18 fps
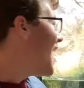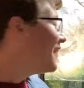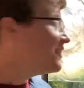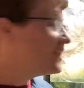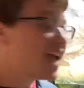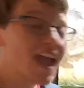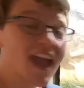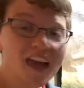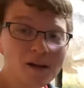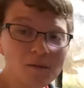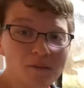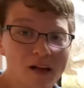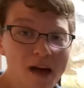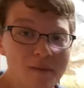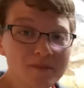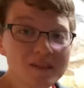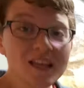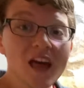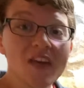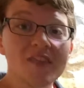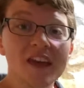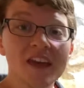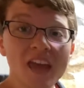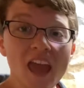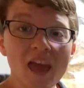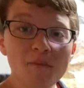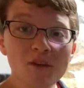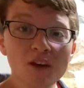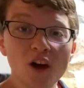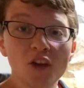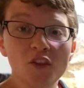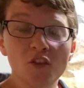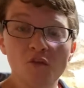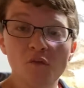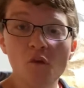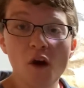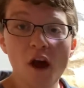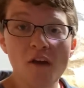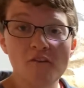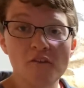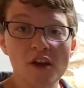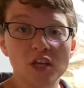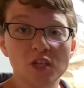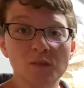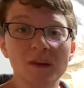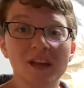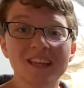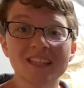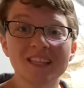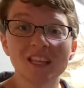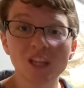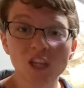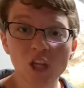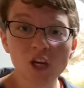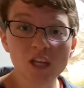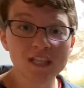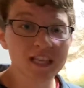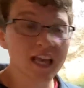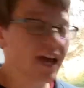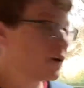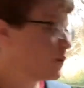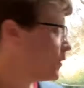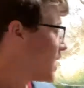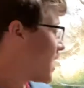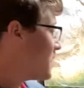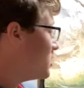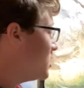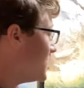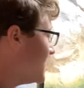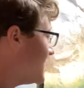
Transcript: And anableps, they can be called the four-eye fish because it looks like when I look at